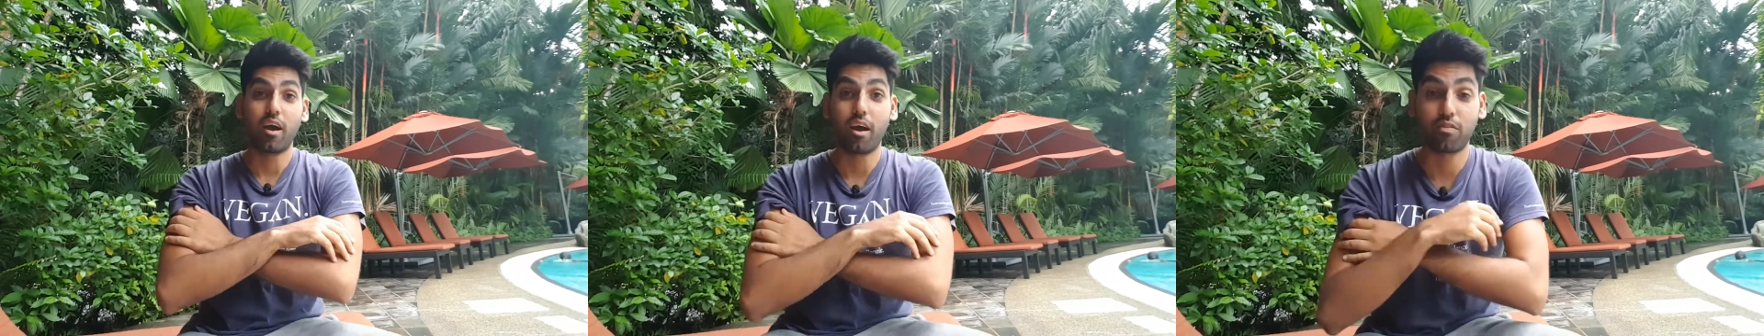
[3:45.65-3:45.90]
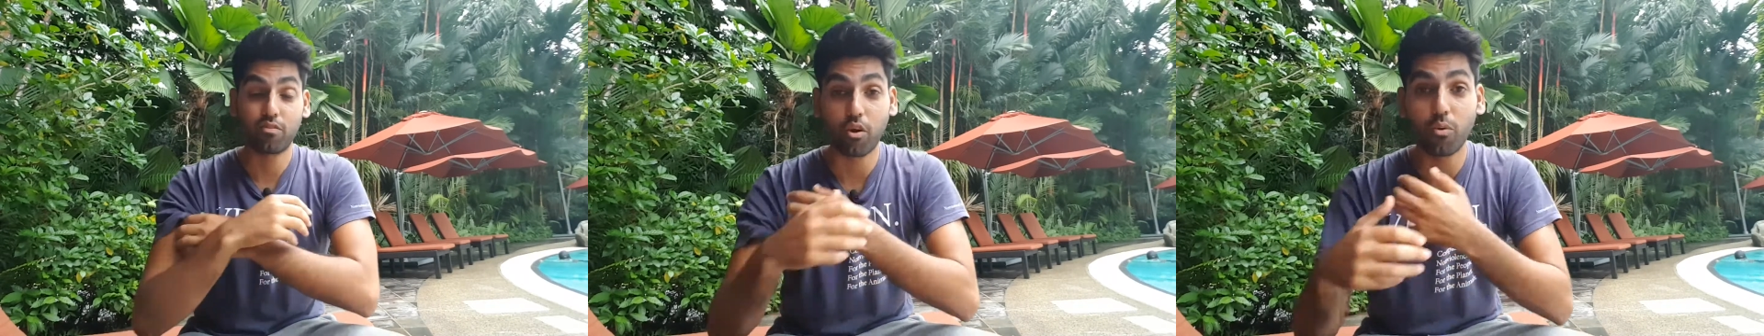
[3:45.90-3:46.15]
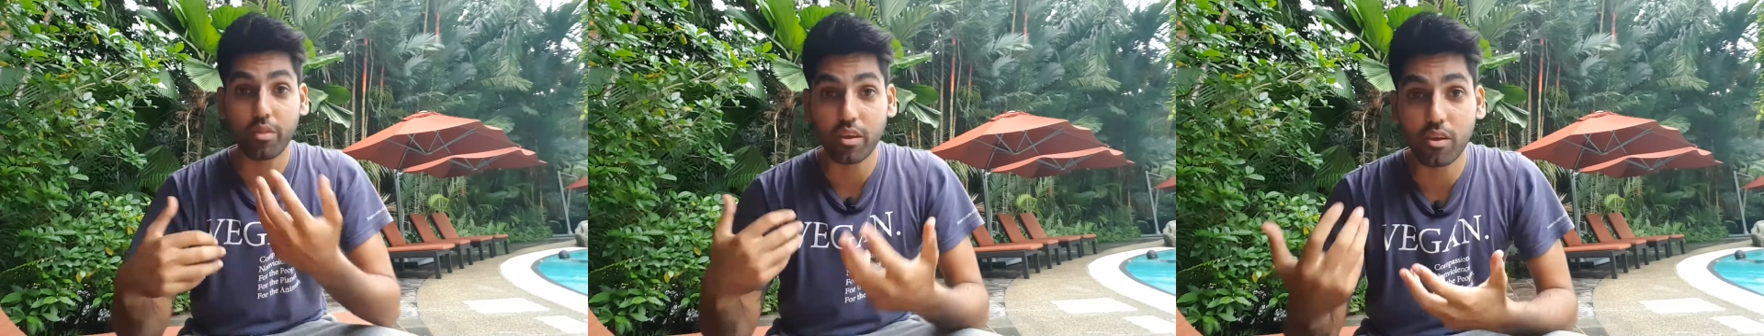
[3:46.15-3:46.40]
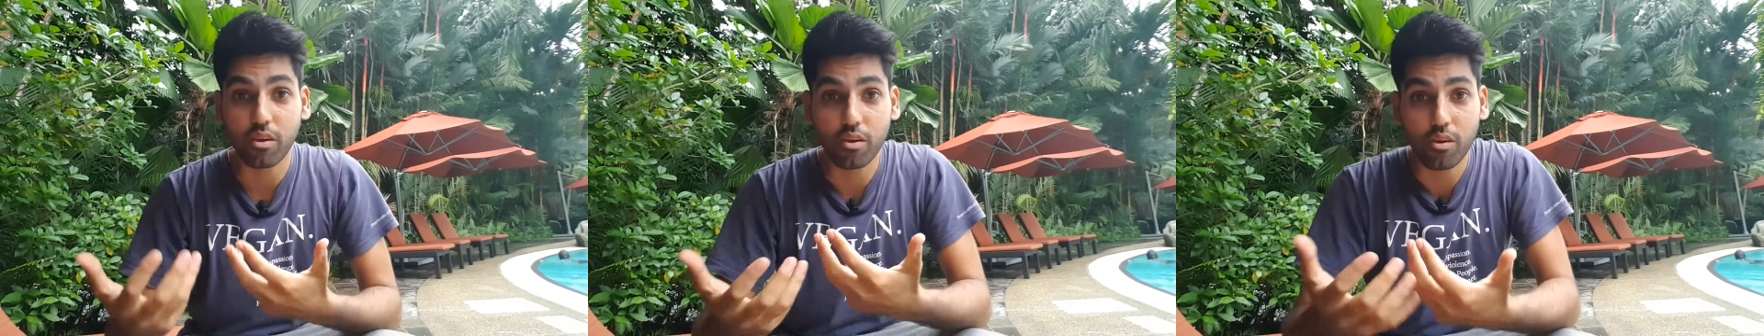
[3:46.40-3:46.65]
are told that
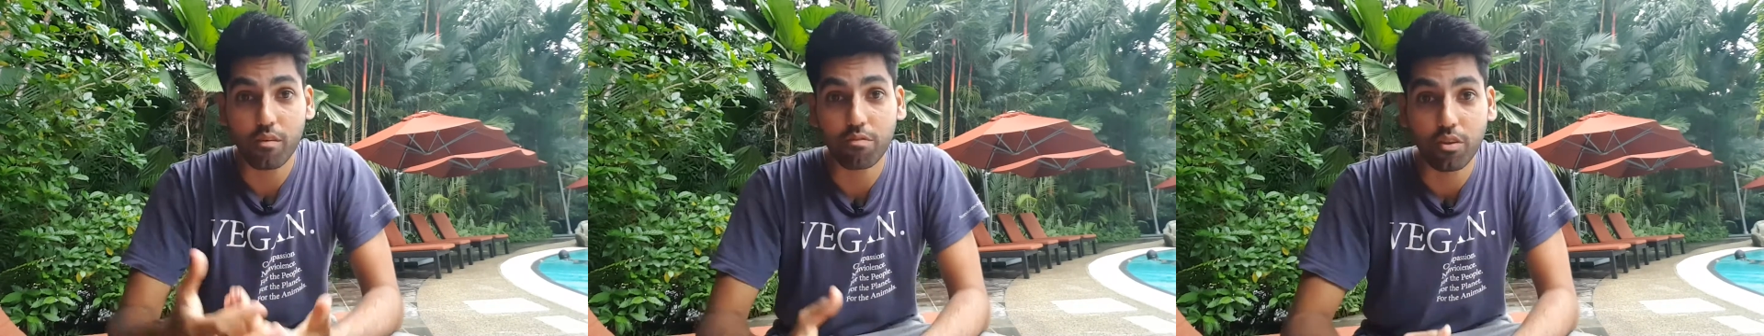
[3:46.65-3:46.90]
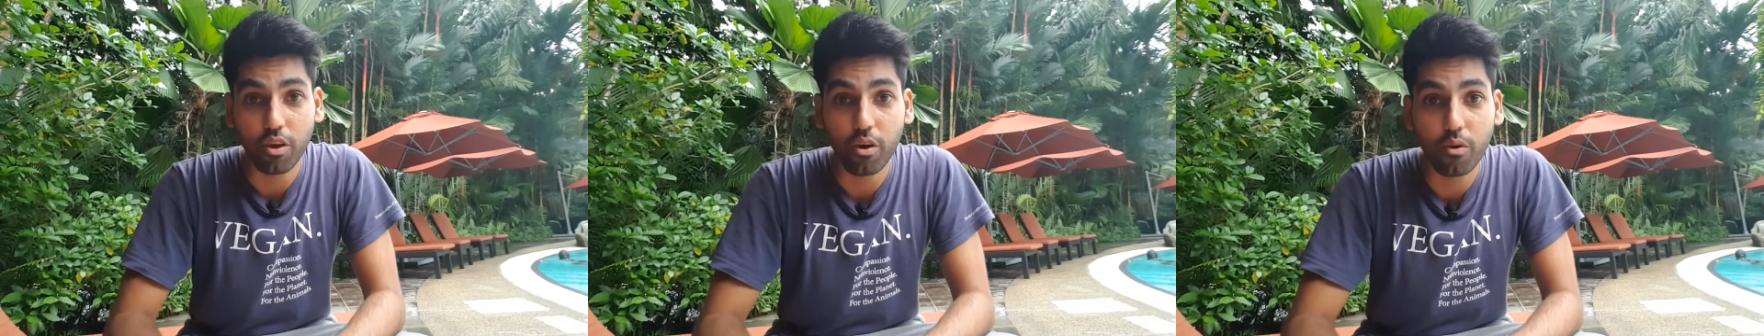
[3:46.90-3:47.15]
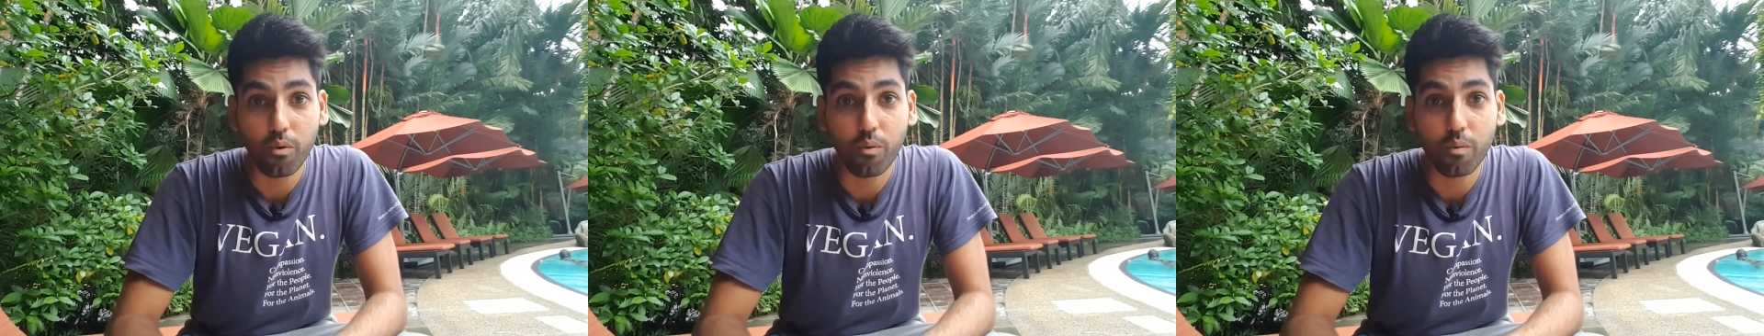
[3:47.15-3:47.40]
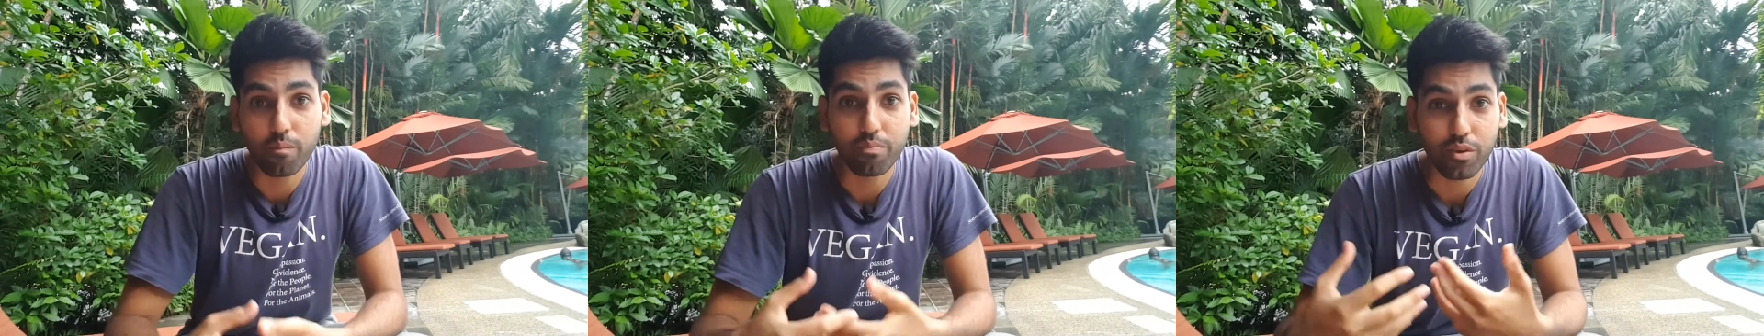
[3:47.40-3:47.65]
you know you have to go,
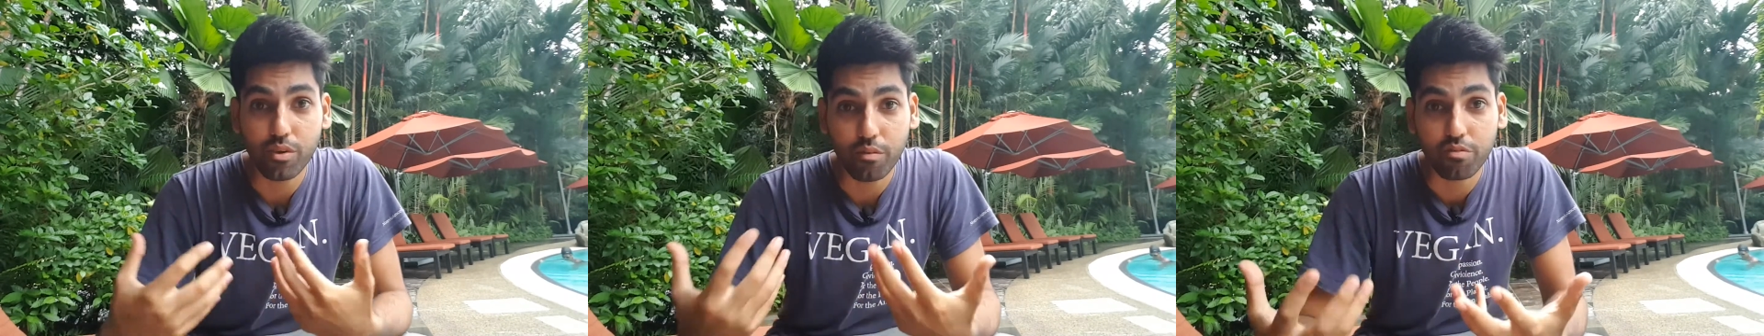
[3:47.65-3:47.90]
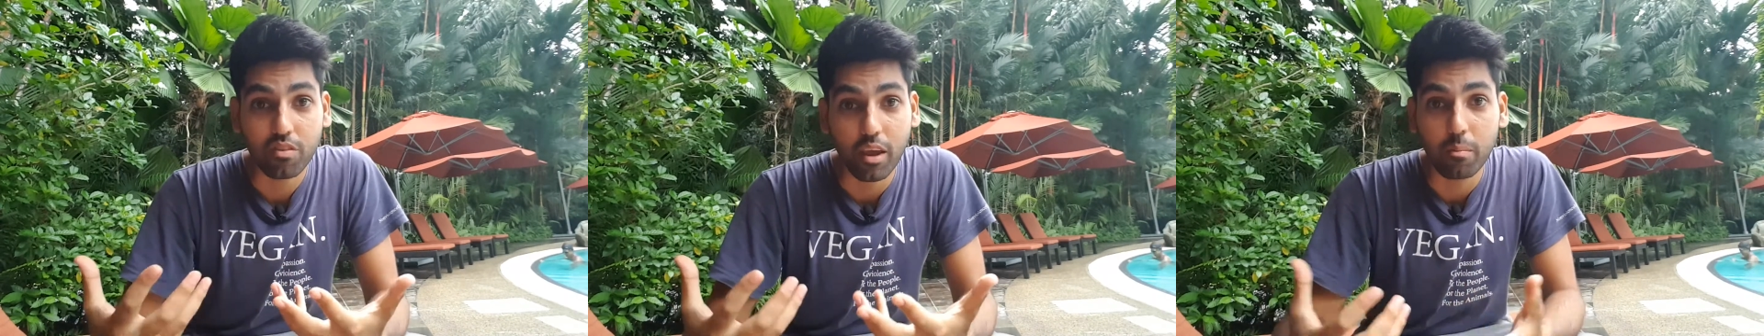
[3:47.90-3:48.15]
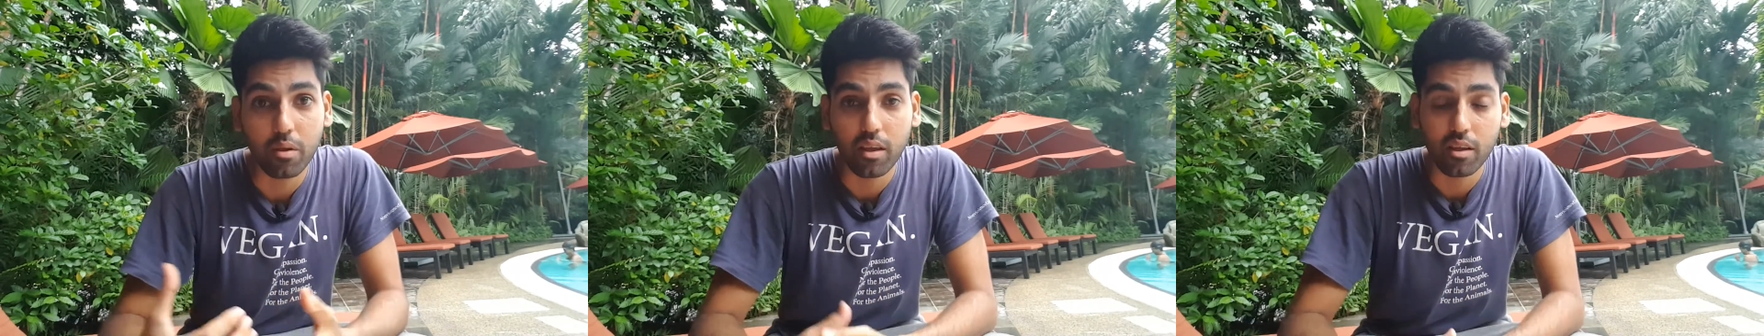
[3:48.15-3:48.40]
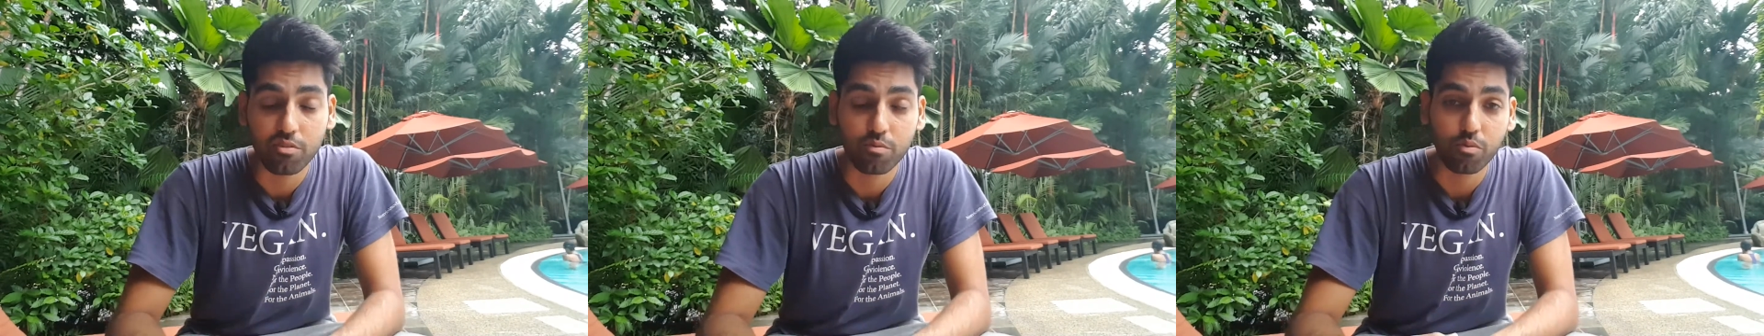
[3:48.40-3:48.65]
you have to take
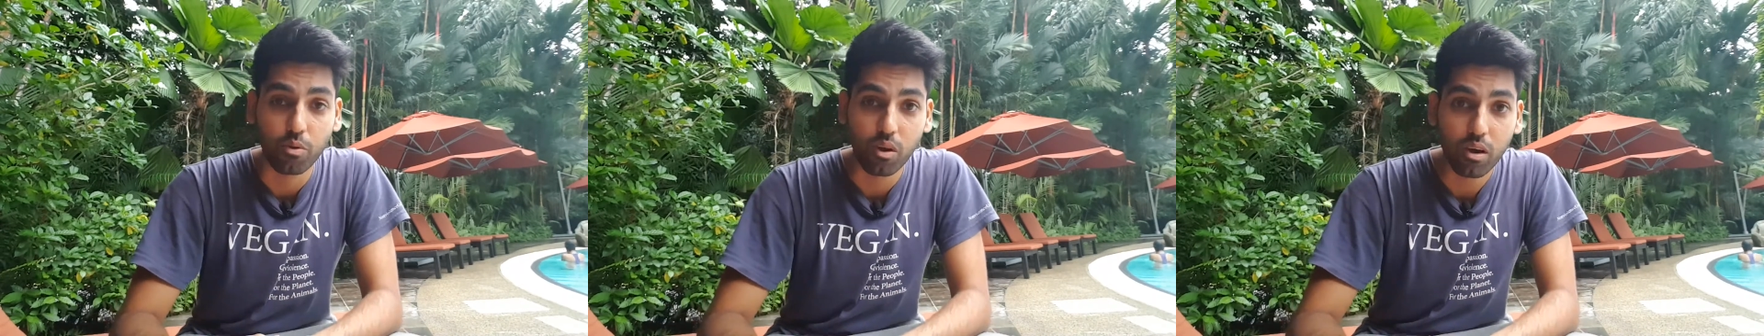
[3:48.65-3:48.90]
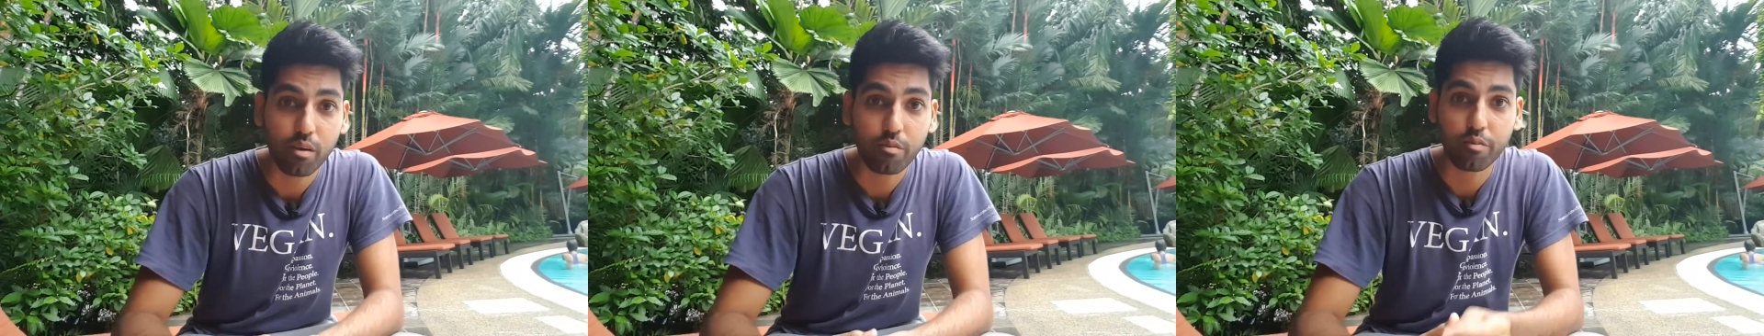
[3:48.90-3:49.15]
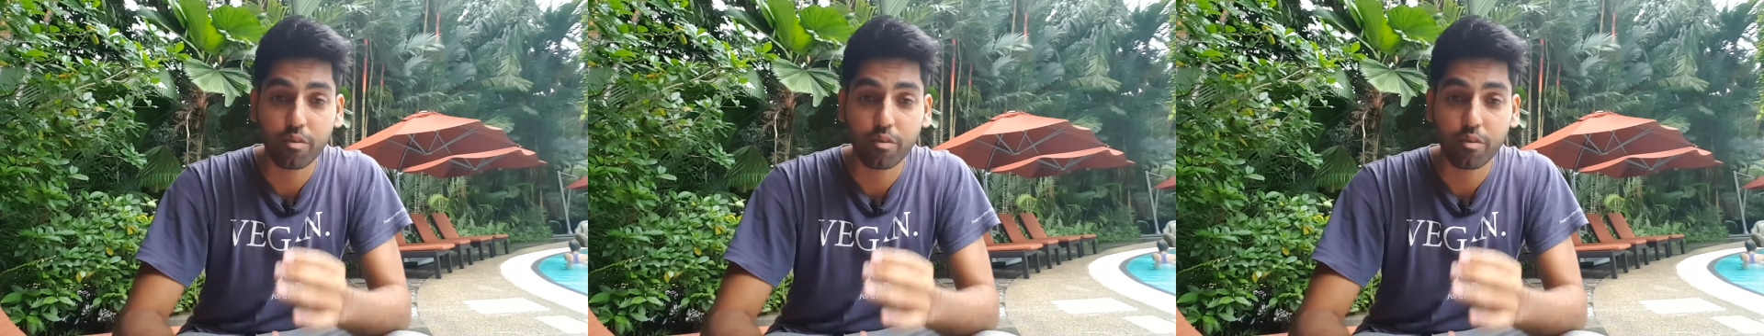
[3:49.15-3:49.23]
medication for life.